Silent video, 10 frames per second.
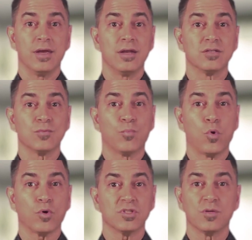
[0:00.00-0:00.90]
It is
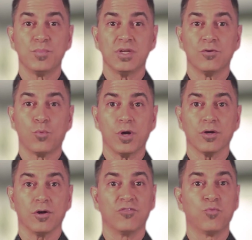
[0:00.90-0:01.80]
important to be
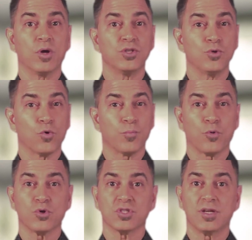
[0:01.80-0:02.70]
aware of what your
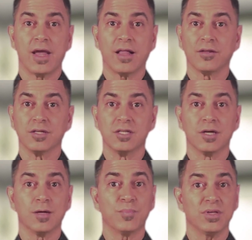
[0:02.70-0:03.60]
personality
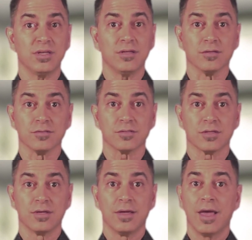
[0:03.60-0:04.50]
type is
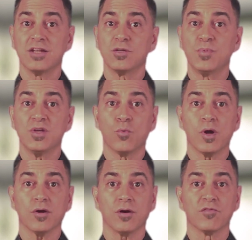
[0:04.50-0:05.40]
and to be
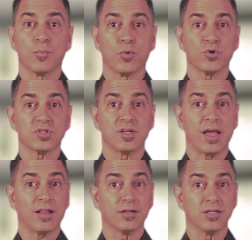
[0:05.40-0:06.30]
aware of the
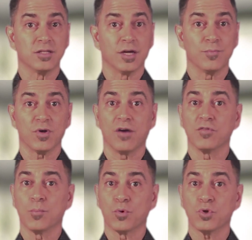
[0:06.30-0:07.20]
personality type of
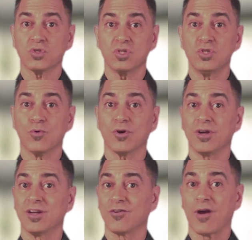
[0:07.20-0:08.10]
the person you are
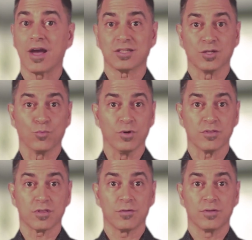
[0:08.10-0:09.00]
interacting with.